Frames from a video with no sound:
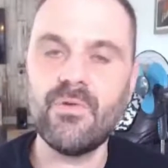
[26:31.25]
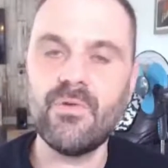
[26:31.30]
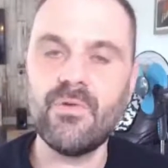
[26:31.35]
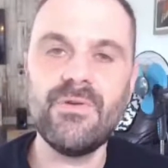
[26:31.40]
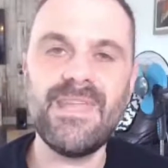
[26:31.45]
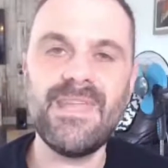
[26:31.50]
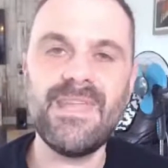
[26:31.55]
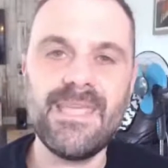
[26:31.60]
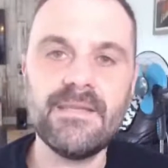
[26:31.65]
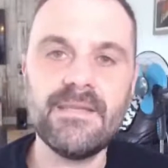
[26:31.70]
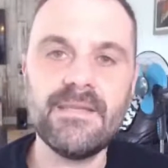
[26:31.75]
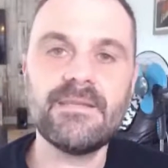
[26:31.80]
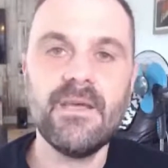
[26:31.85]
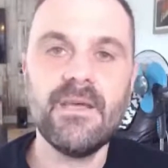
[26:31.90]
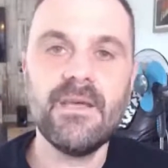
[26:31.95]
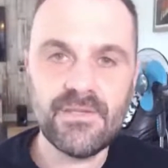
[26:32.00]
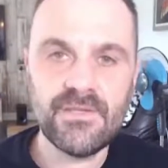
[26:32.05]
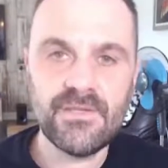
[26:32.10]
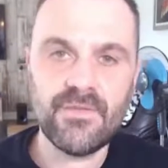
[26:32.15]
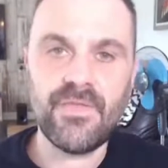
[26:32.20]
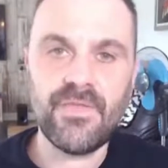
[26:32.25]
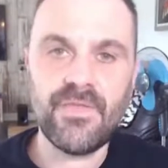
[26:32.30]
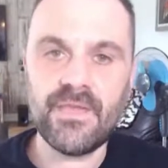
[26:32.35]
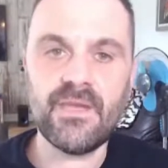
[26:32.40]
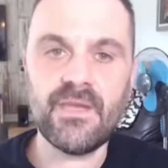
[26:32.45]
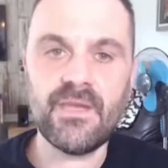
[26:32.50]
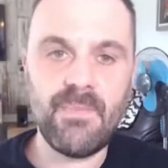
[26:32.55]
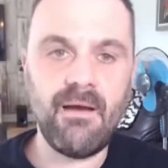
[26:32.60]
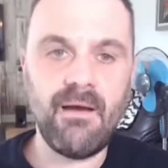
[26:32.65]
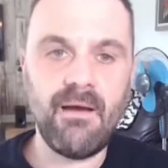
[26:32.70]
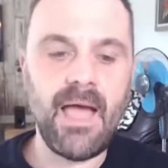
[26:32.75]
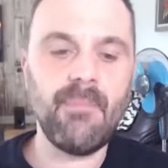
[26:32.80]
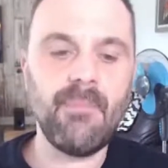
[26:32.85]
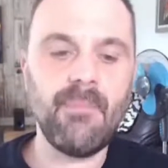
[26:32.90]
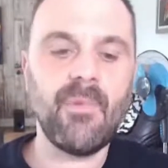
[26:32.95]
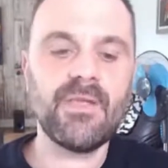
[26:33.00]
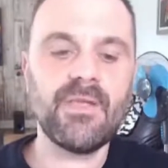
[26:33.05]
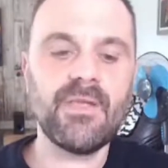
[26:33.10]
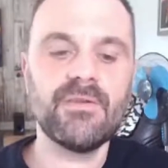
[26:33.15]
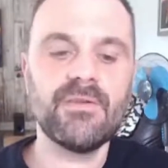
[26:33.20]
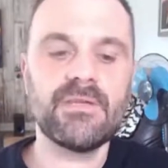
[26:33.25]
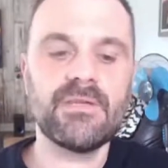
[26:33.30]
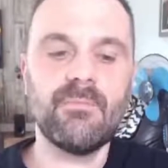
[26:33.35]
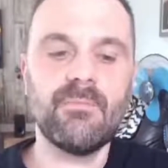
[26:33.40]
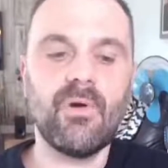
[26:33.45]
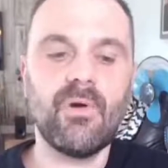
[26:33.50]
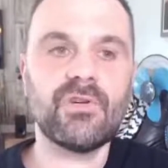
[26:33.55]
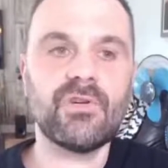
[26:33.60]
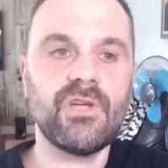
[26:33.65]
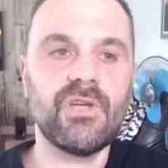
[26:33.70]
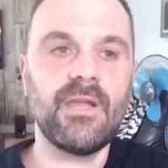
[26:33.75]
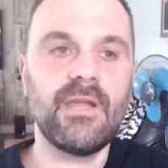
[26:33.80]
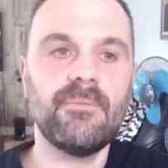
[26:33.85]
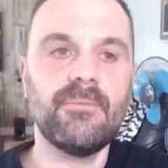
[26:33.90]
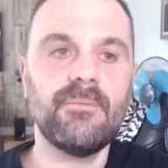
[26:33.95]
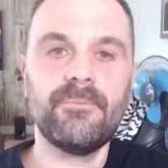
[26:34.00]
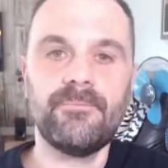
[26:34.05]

need to think about, am I using blockchain?